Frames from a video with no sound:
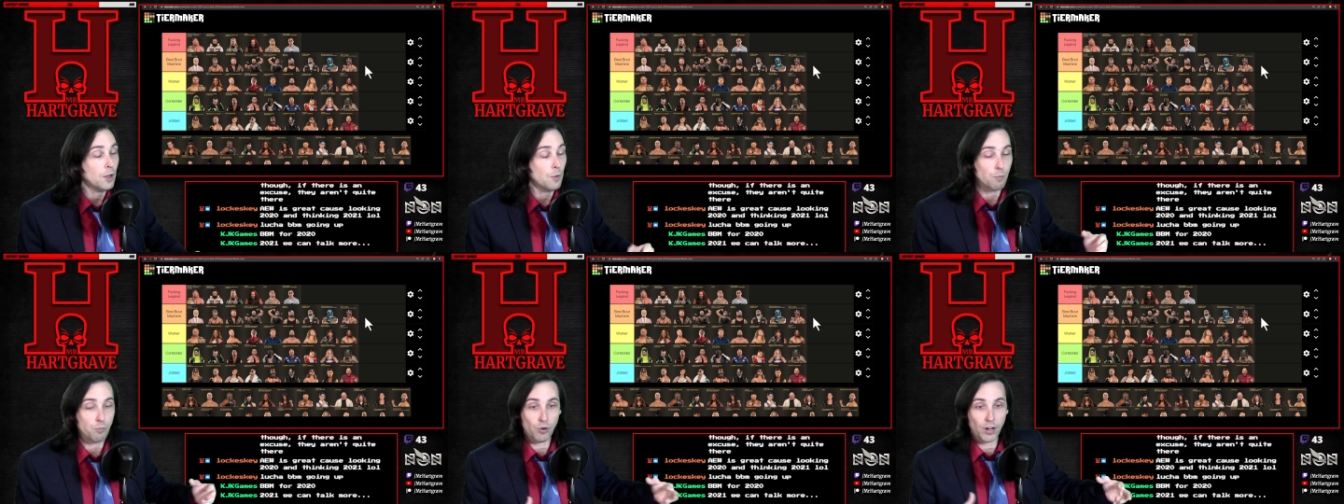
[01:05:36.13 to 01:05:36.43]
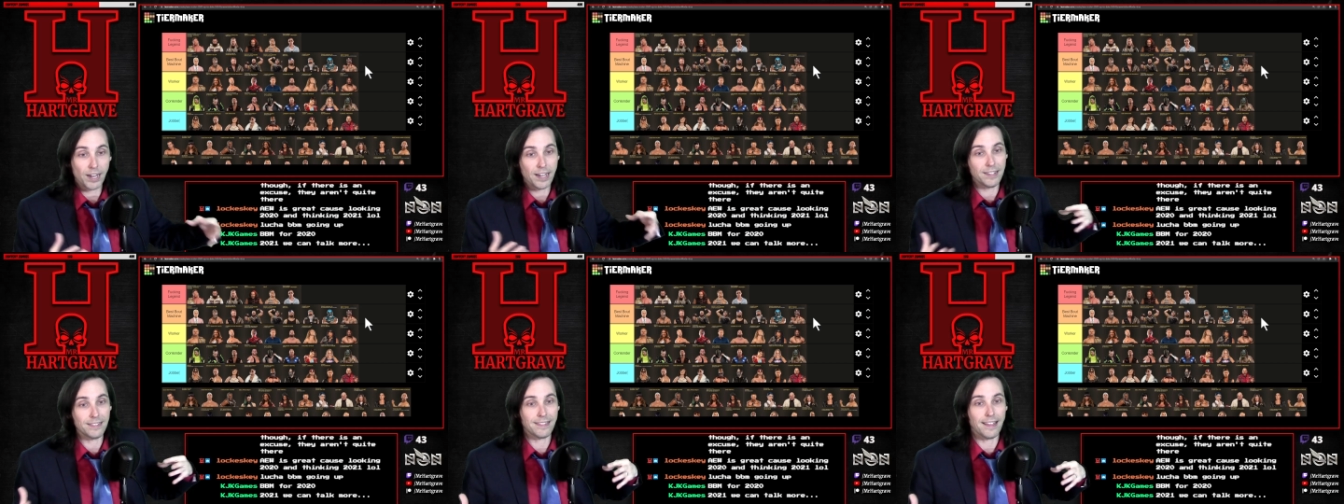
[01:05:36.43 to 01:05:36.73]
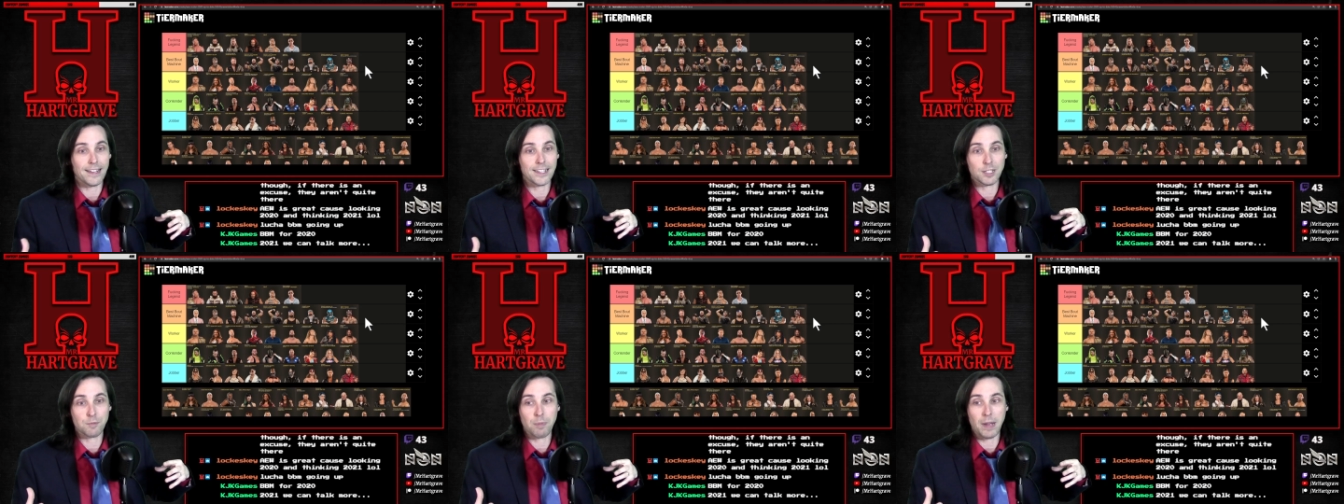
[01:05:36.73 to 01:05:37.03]
bringing
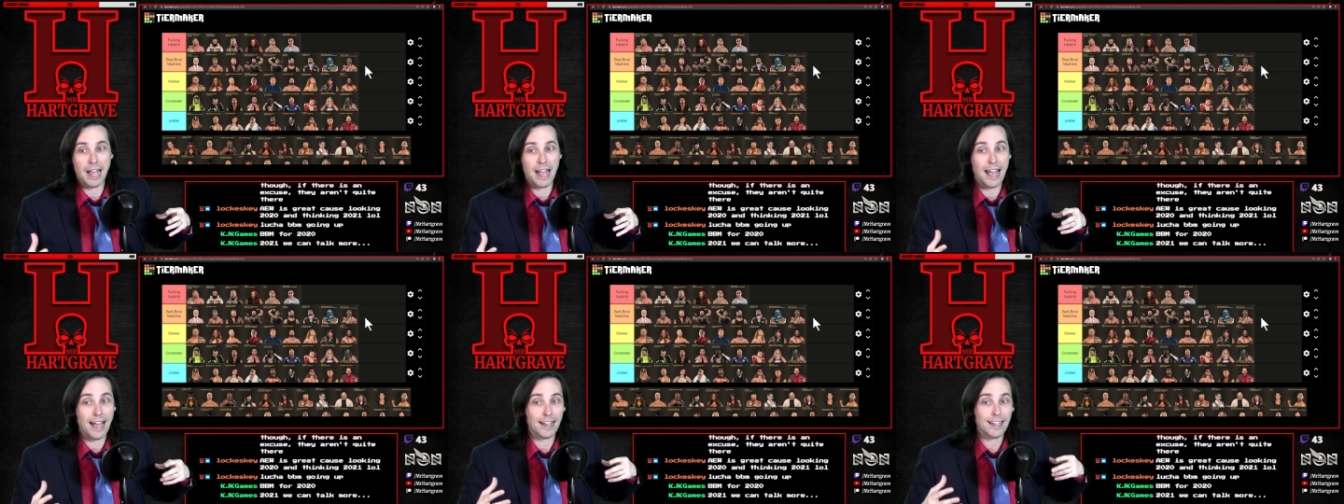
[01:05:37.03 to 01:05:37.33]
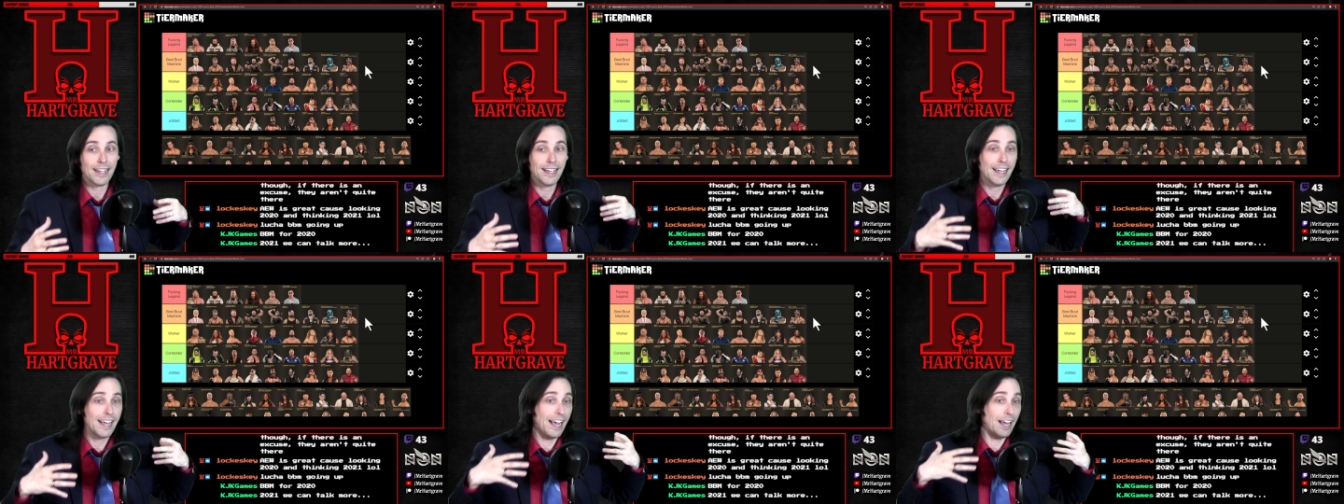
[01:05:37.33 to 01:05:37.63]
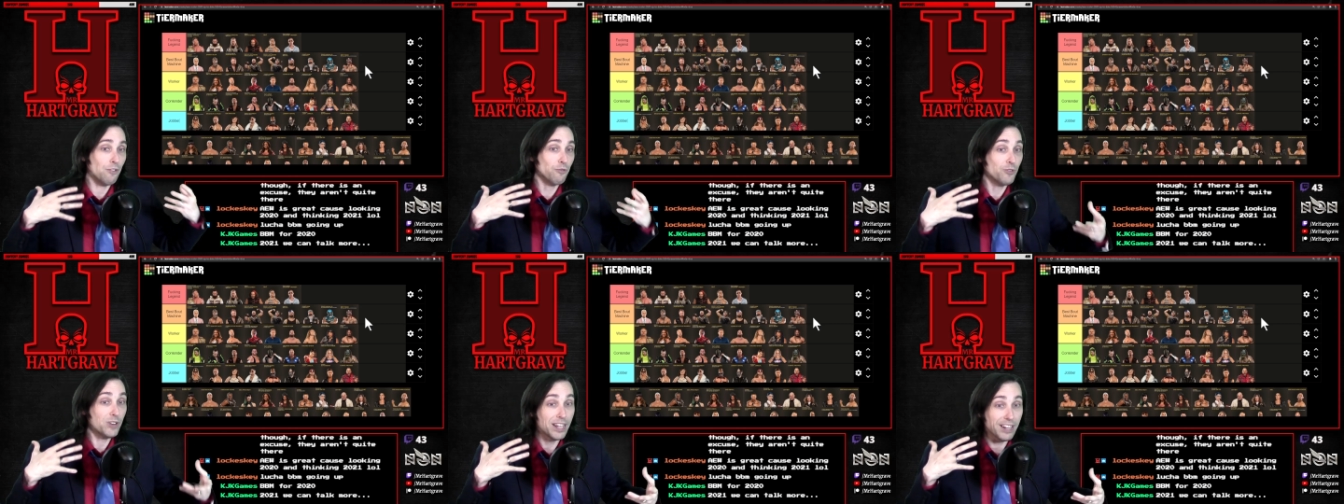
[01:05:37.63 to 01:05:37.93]
things back
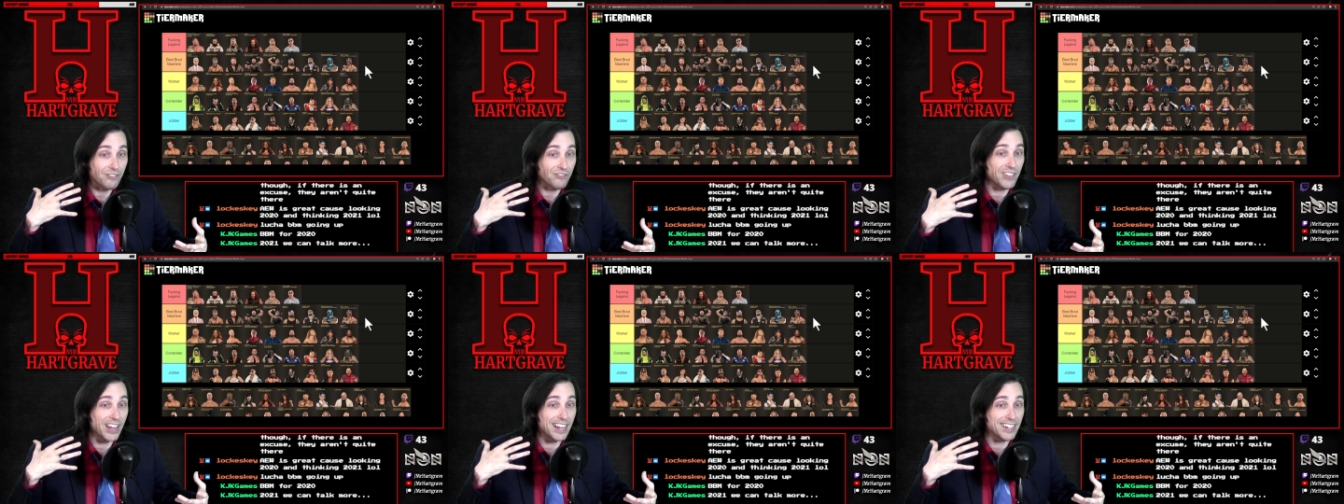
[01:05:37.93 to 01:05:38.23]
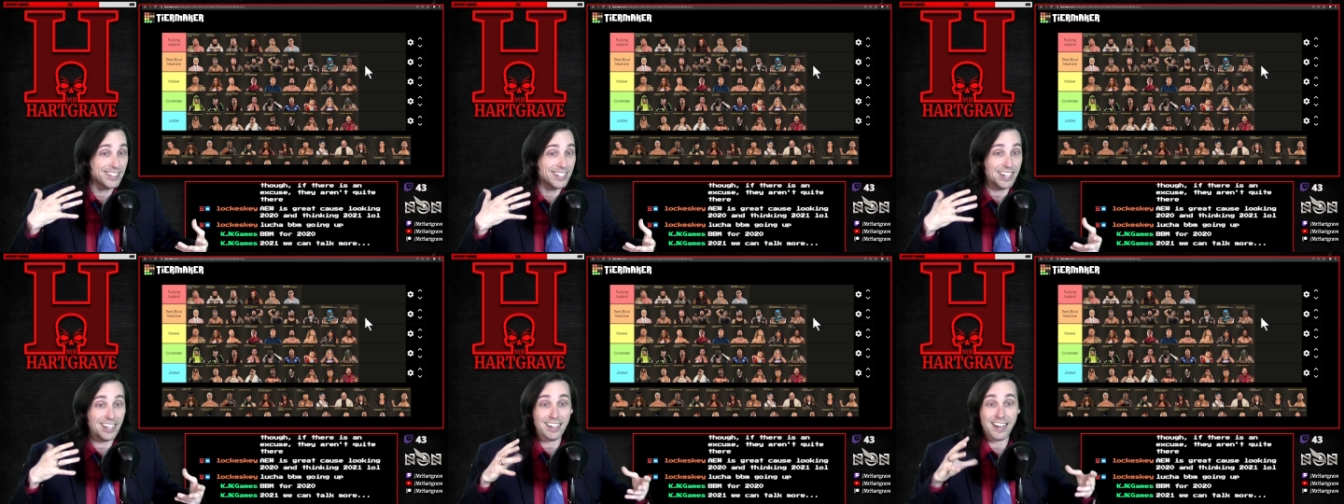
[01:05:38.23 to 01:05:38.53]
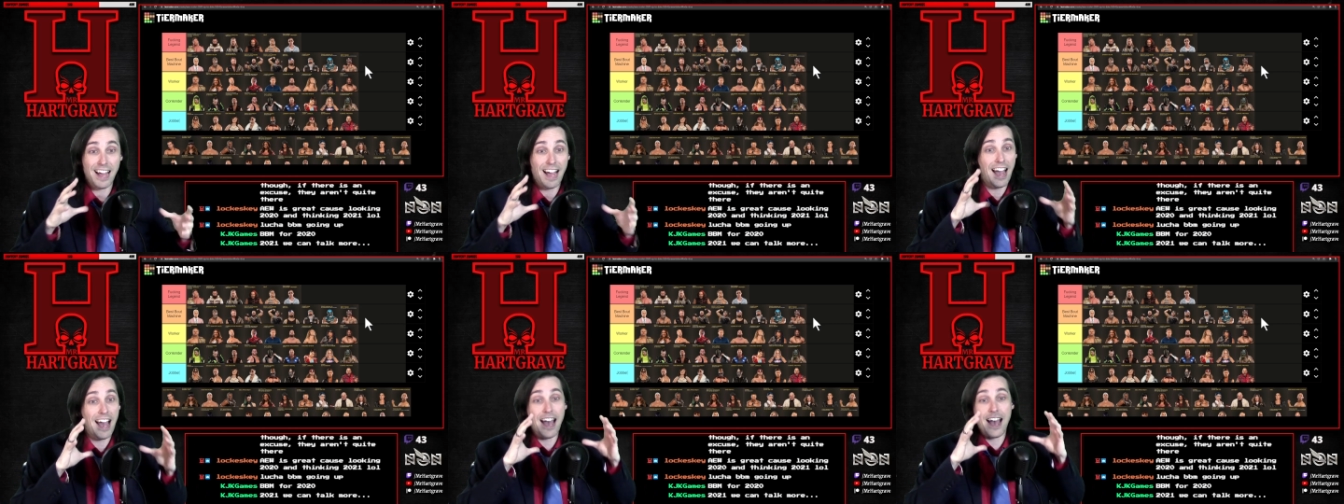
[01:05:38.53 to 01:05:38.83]
and
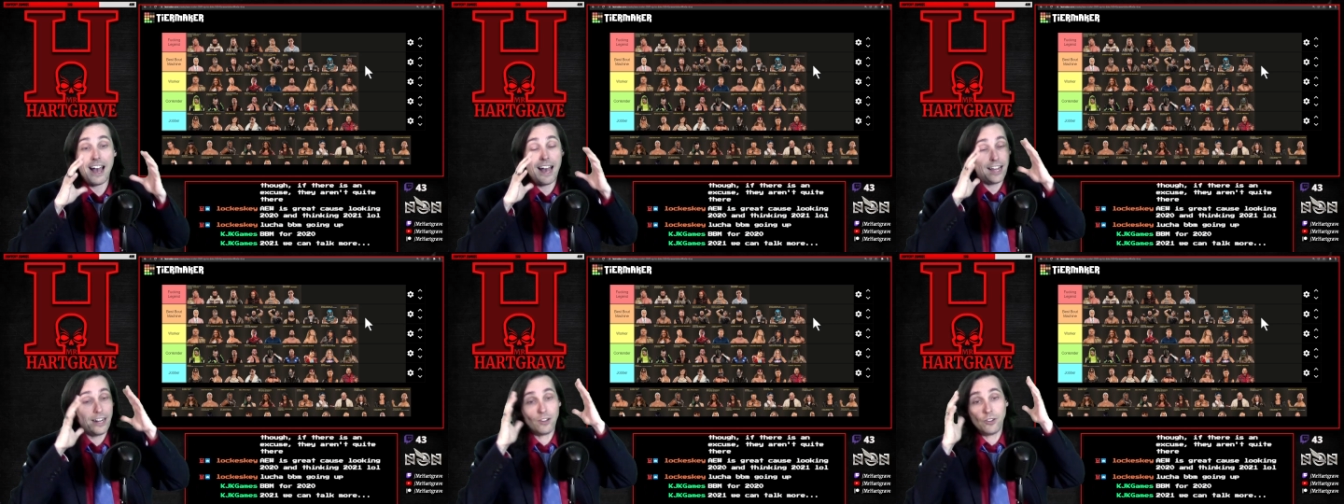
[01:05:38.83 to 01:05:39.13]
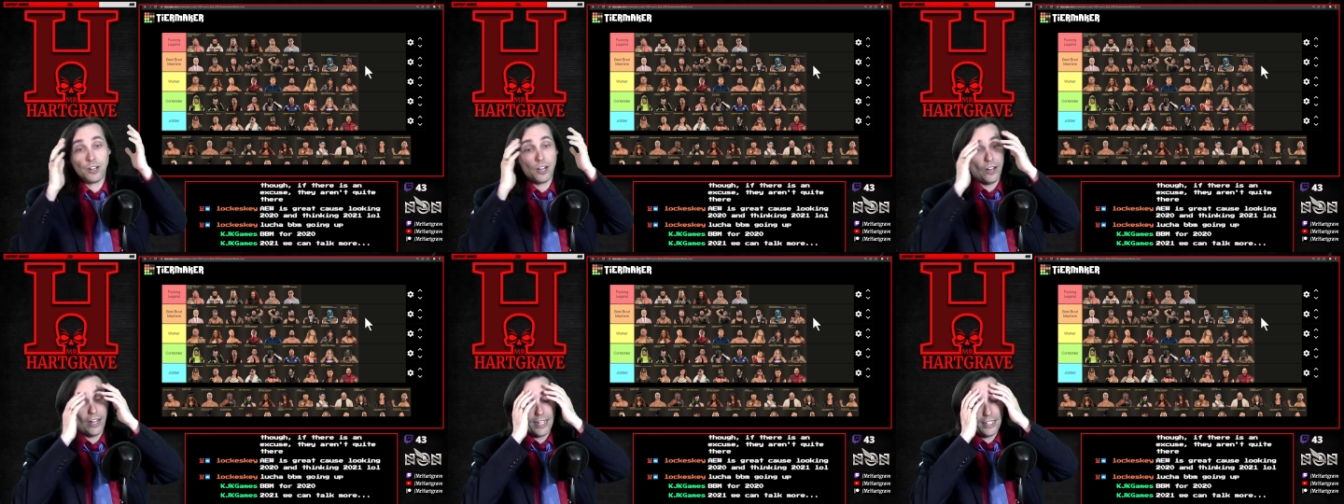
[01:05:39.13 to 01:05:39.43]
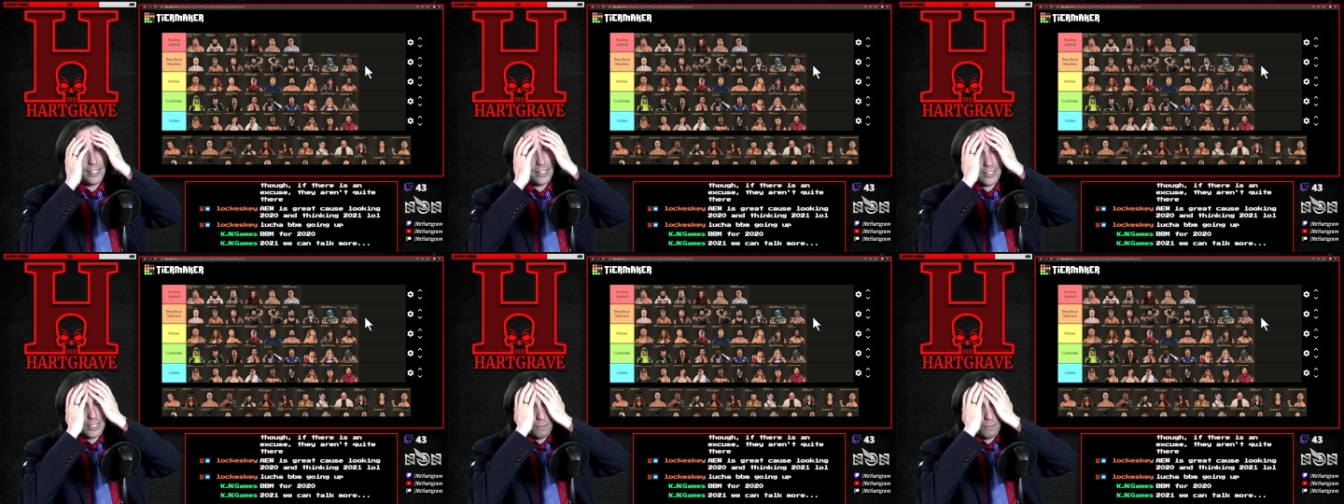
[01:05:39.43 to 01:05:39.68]
reinventing. I don't know. It doesn't